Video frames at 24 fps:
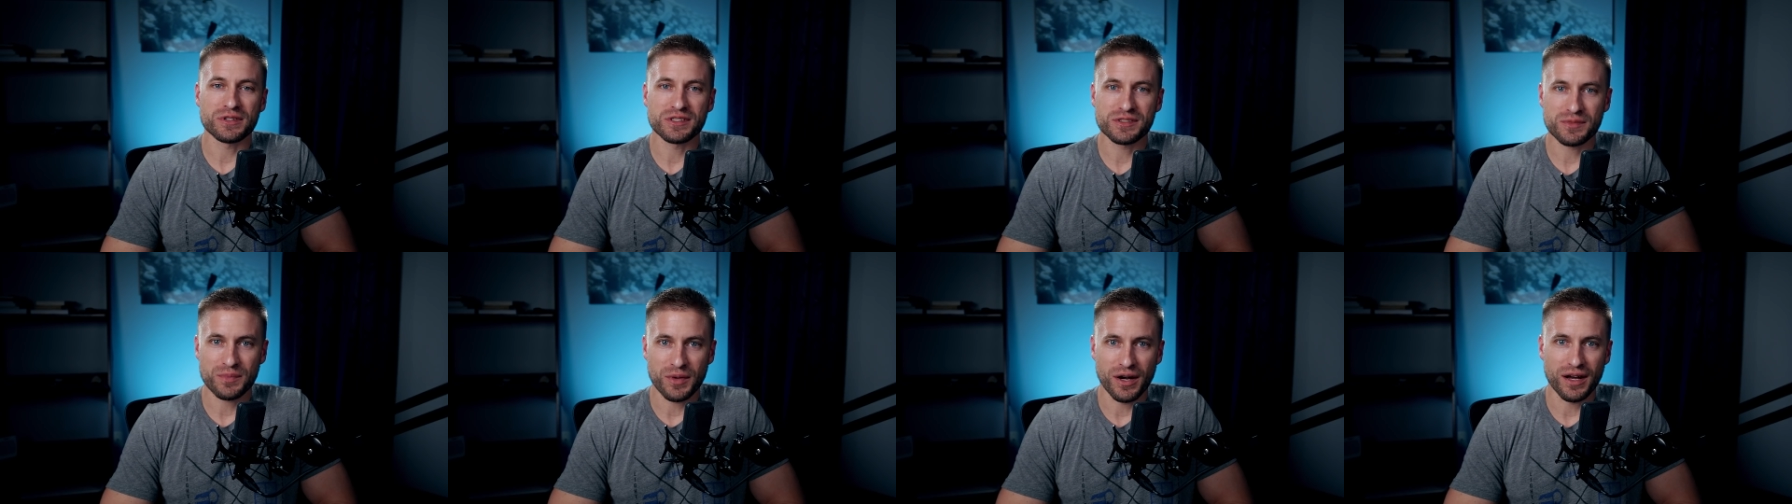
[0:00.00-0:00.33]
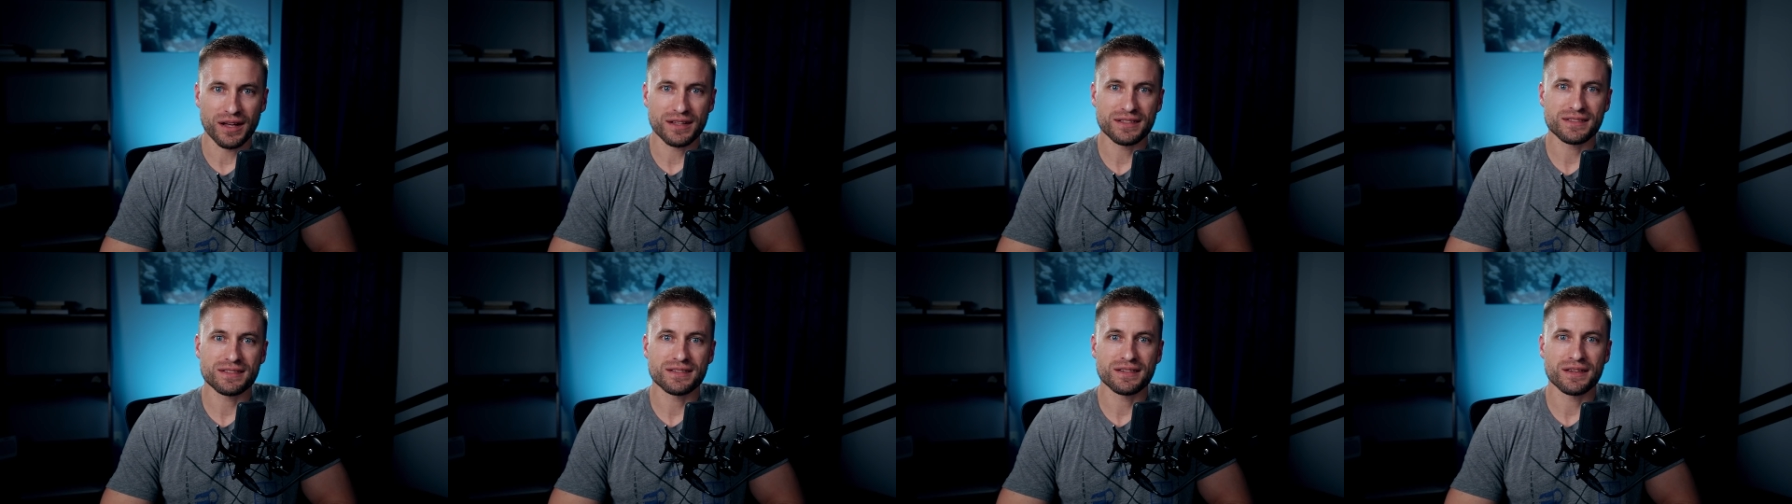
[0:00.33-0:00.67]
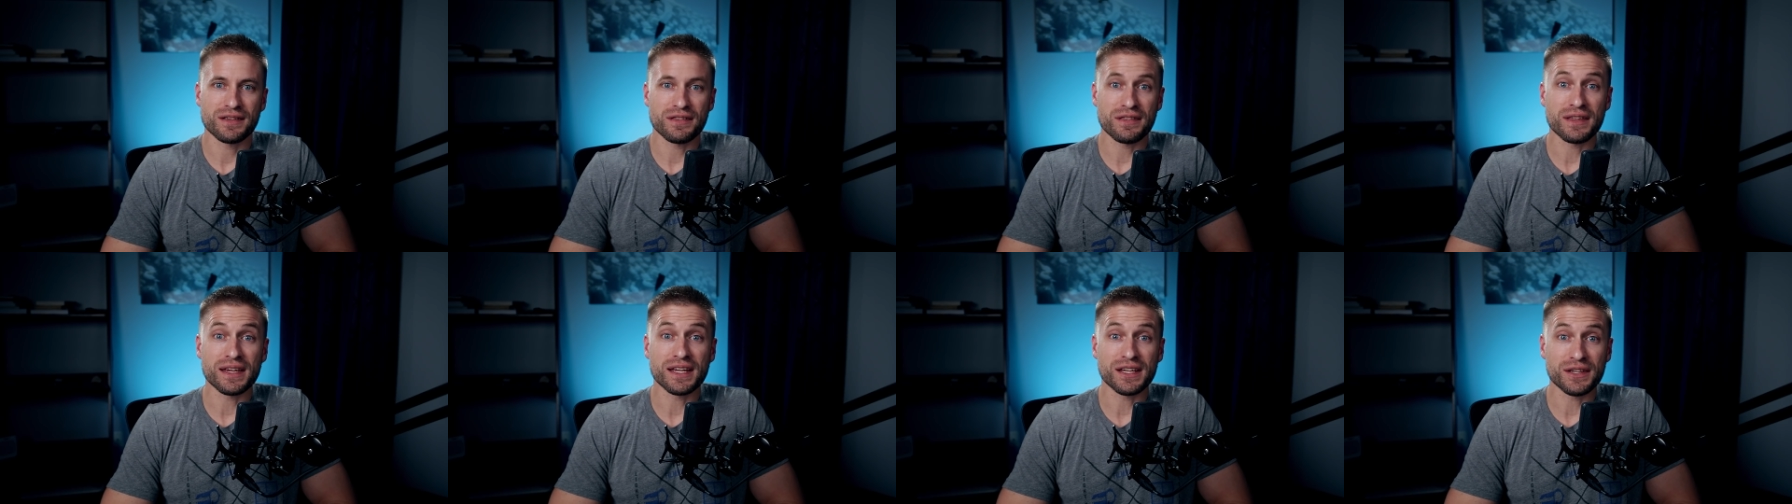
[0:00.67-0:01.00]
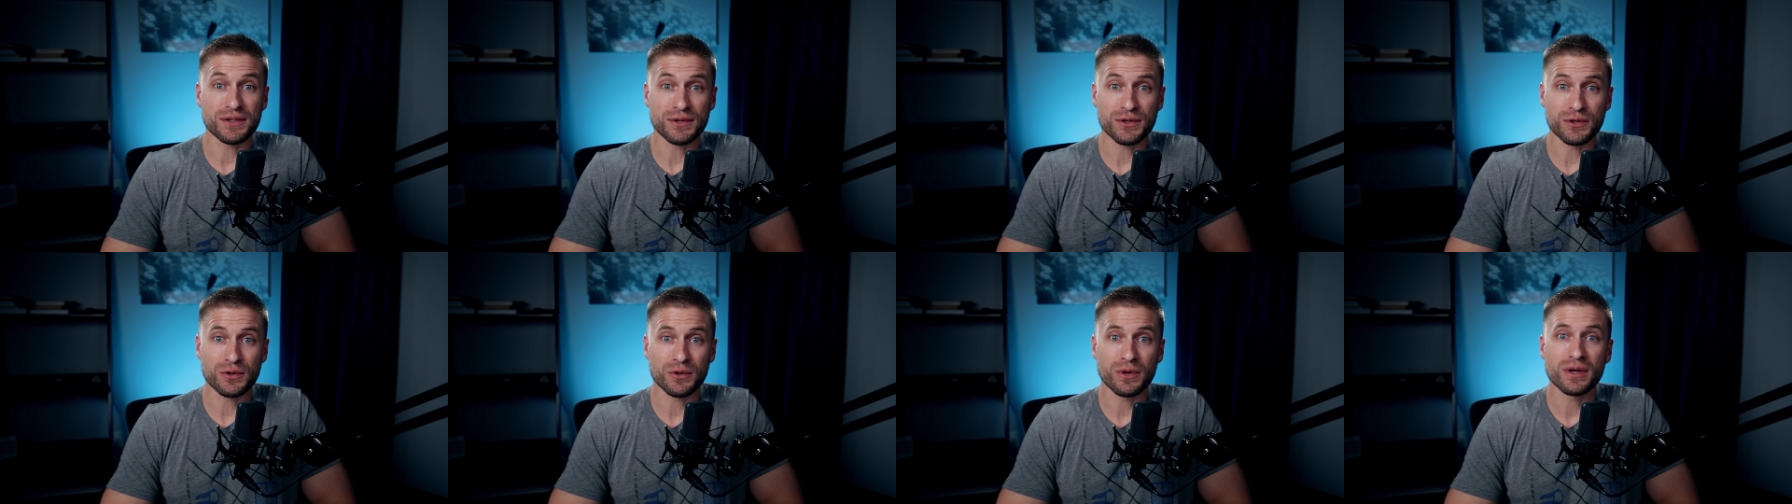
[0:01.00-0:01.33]
response.
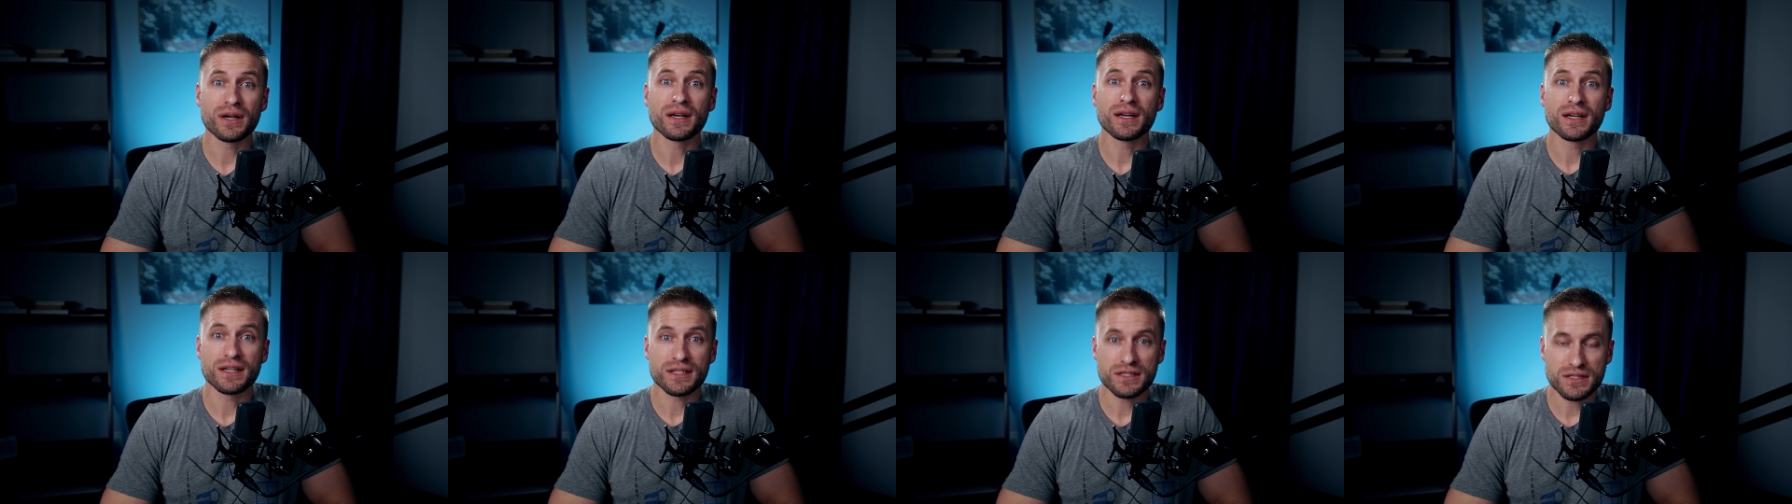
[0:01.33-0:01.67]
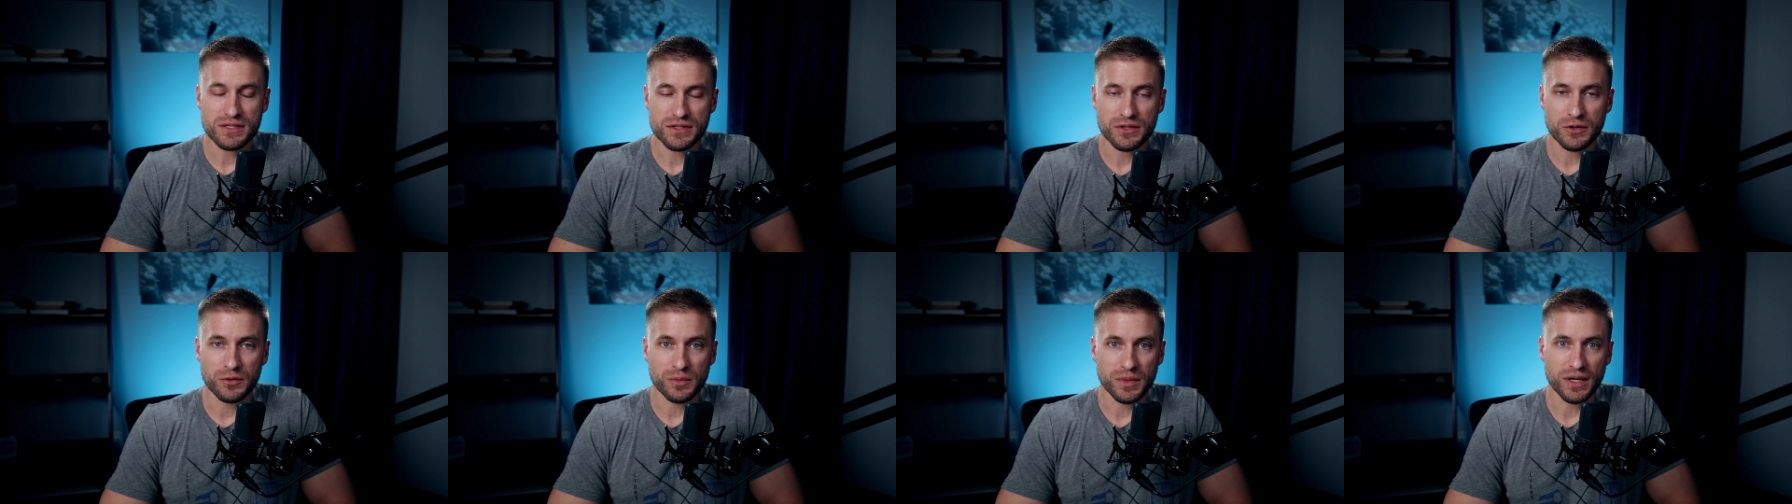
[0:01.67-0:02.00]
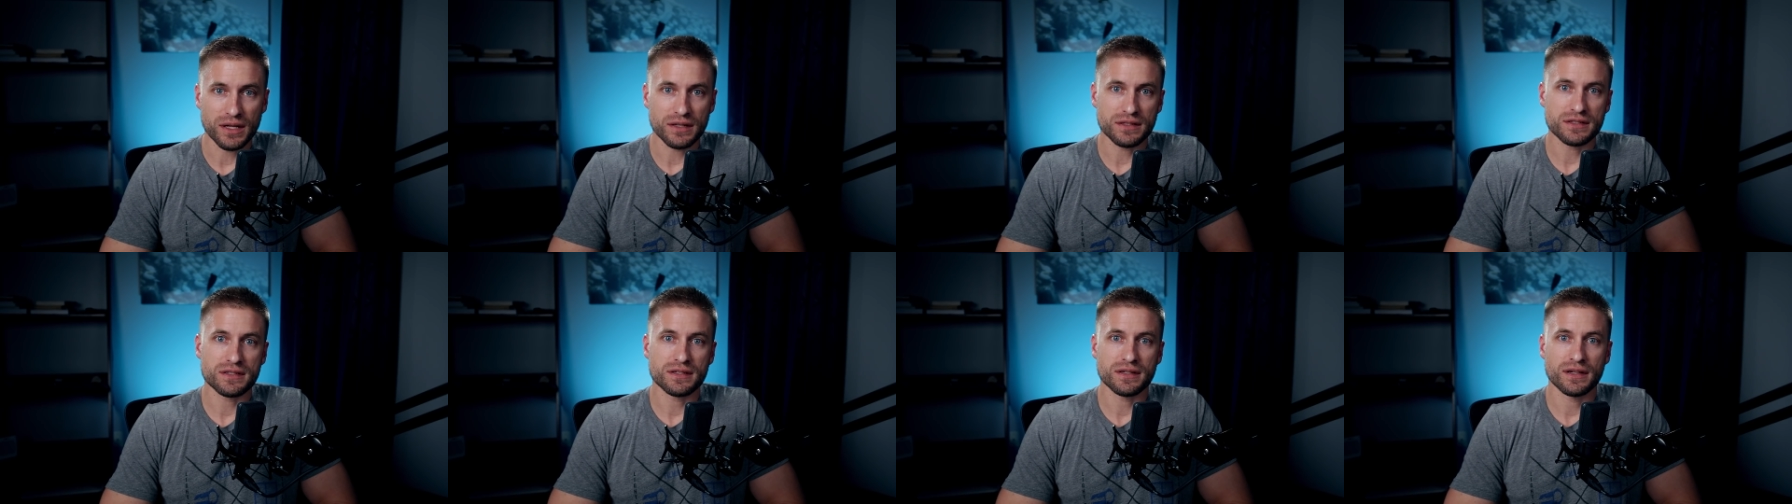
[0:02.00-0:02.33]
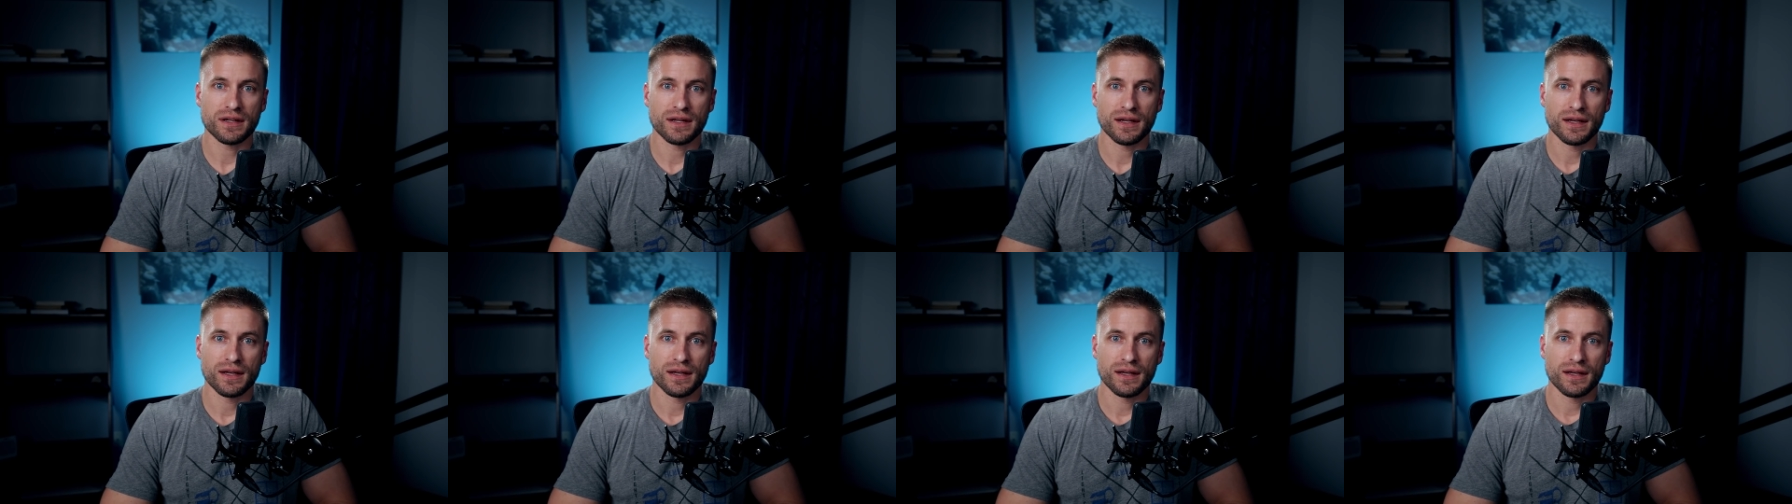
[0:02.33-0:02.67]
Thank you so much.